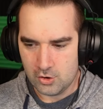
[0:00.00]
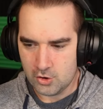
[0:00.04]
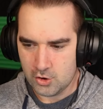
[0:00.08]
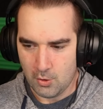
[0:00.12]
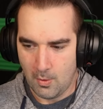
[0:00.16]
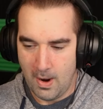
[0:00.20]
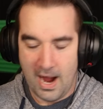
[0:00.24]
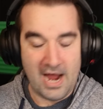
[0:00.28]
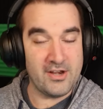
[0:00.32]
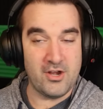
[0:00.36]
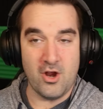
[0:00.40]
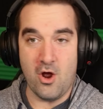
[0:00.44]

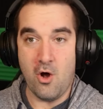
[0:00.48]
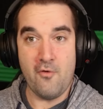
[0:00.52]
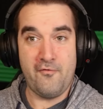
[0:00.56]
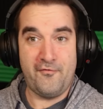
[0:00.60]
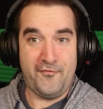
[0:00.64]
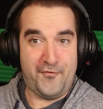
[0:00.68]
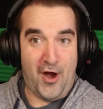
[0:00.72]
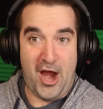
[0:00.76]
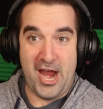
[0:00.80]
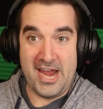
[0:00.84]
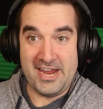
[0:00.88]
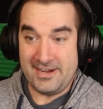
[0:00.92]
Do I know
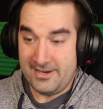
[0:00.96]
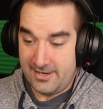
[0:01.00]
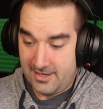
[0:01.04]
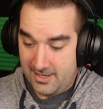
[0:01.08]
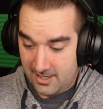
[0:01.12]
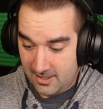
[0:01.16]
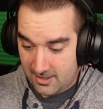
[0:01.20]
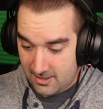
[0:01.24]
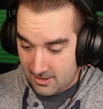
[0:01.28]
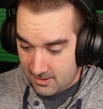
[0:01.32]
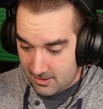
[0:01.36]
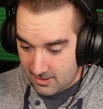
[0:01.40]

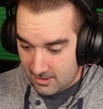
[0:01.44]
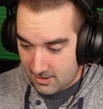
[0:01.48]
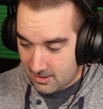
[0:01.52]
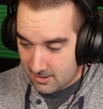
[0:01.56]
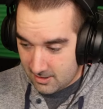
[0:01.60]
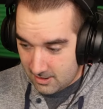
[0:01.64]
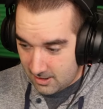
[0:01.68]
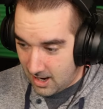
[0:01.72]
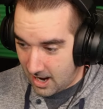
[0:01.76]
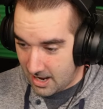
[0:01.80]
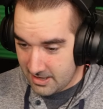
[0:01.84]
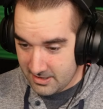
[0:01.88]
Frank?
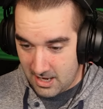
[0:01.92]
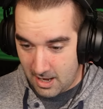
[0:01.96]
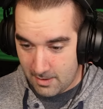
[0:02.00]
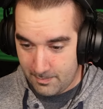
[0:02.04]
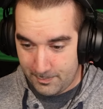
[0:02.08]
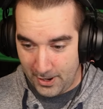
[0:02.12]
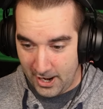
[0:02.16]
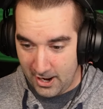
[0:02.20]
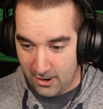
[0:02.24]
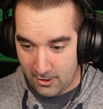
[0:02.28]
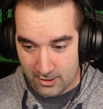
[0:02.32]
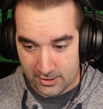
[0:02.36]

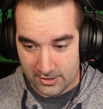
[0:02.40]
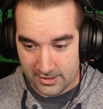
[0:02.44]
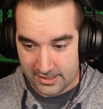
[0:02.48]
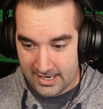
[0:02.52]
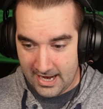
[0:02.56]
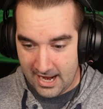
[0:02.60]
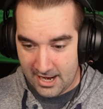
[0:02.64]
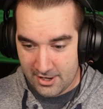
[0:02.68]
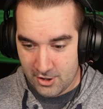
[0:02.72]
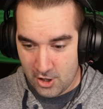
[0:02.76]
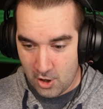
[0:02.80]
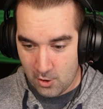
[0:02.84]

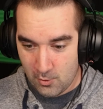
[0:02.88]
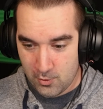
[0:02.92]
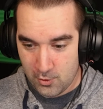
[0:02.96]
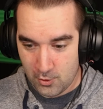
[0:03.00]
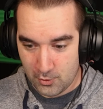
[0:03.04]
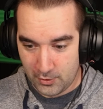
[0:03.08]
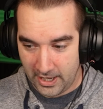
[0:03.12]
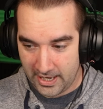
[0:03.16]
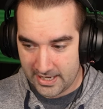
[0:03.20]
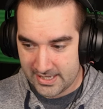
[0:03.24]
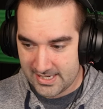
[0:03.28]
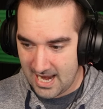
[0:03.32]
Apparently I know
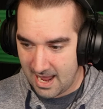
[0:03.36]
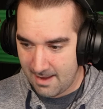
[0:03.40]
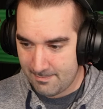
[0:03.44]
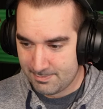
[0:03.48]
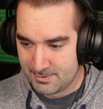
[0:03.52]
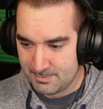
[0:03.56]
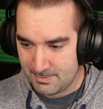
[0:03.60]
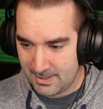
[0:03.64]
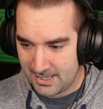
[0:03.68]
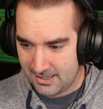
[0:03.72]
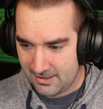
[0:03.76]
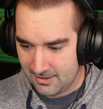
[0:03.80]
who
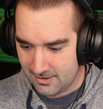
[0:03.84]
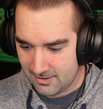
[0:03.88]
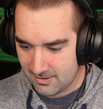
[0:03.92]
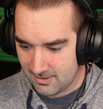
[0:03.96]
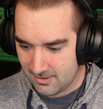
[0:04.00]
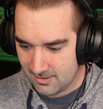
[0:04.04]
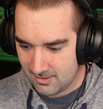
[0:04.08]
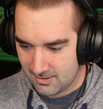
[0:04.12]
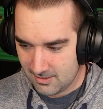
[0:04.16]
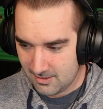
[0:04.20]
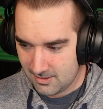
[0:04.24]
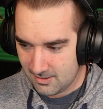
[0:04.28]
kidnapped me?
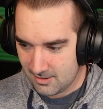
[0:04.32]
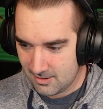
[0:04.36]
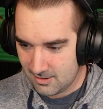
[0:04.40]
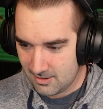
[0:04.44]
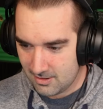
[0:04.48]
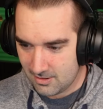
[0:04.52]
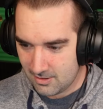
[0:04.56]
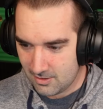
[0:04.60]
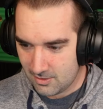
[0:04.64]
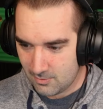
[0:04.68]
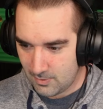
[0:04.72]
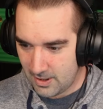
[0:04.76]

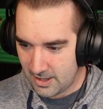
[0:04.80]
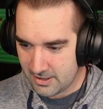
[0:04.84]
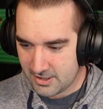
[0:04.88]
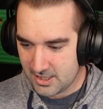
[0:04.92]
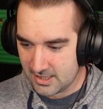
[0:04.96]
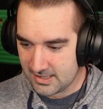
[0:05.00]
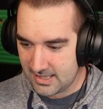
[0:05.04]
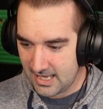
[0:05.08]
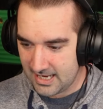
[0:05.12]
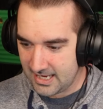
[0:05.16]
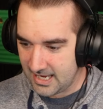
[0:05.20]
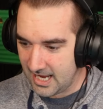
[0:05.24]
Why
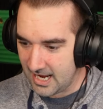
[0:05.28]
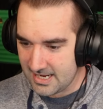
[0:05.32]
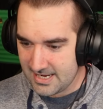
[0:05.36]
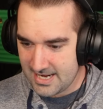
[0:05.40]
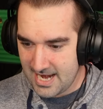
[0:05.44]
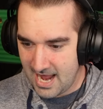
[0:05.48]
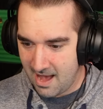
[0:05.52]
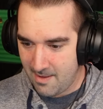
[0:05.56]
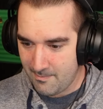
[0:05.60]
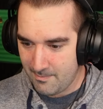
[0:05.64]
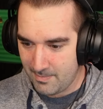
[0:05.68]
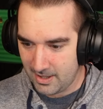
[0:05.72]
did they
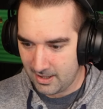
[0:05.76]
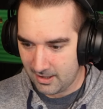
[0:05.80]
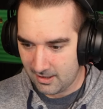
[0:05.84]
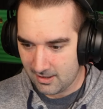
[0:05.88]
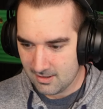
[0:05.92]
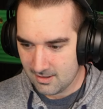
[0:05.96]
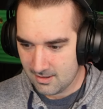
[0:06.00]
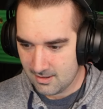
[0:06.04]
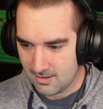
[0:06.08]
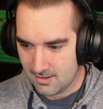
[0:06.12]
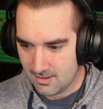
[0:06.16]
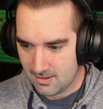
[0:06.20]
kidnap me?
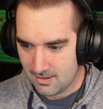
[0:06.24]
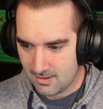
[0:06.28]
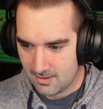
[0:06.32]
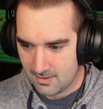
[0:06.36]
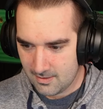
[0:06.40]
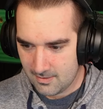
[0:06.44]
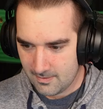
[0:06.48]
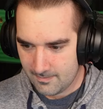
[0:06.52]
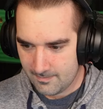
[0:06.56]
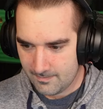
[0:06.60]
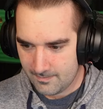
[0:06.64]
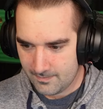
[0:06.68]

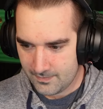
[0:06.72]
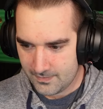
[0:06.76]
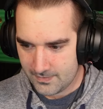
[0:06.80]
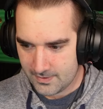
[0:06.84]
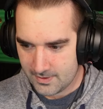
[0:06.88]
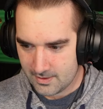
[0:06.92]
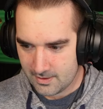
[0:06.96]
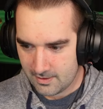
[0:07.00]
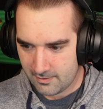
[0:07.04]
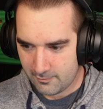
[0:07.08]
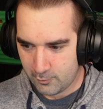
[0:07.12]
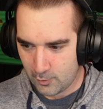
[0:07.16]

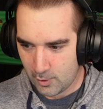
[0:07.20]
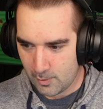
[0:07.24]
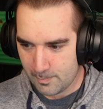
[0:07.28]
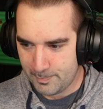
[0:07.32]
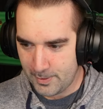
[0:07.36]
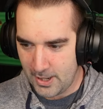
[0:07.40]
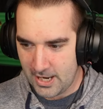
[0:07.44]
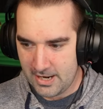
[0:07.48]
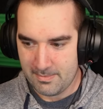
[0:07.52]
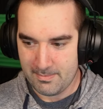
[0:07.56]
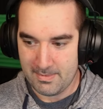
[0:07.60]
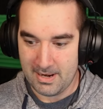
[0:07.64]
If we're a
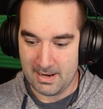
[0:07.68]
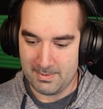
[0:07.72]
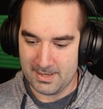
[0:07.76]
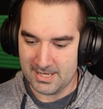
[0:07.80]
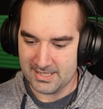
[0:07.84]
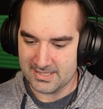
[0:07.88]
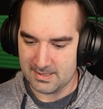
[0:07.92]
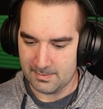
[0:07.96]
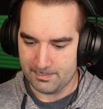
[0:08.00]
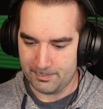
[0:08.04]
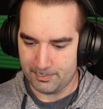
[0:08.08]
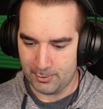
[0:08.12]
button,
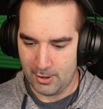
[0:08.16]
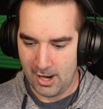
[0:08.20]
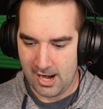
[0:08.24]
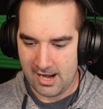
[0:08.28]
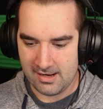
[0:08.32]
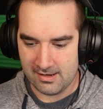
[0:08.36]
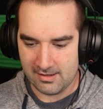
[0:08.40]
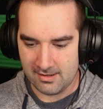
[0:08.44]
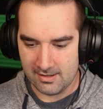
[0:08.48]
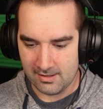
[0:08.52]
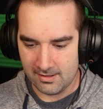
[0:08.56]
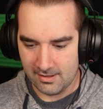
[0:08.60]
maybe it's a
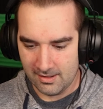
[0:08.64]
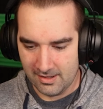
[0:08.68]
prank.